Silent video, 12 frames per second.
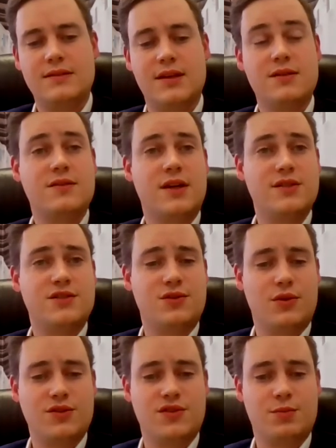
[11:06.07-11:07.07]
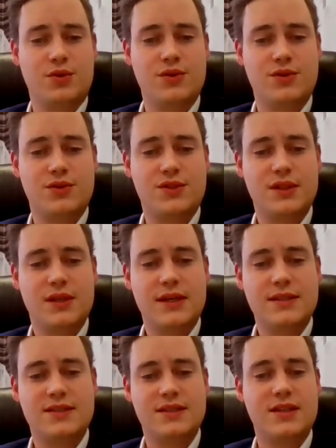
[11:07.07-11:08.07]
Delta-9 stores have produced
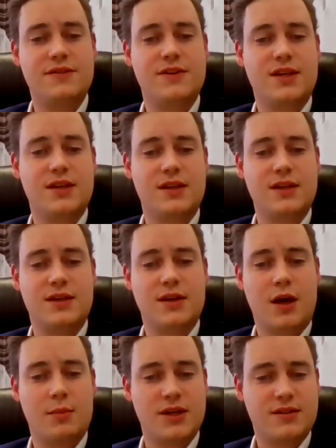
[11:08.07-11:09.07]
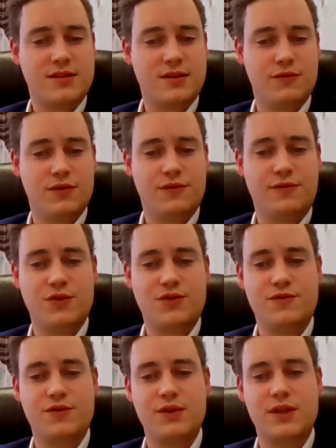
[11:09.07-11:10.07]
significant economics over the
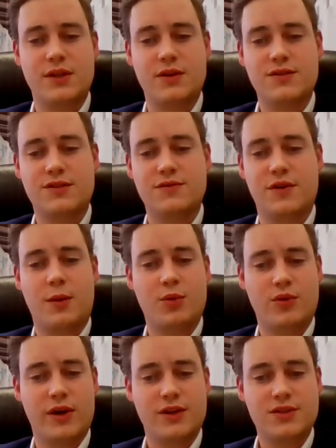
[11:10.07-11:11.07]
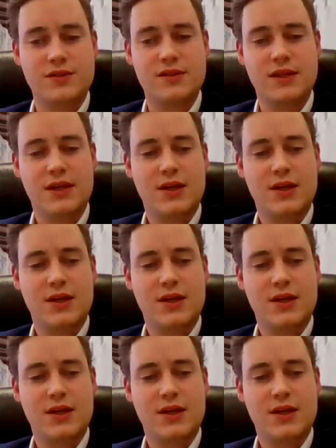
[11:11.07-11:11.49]
first full years of operations,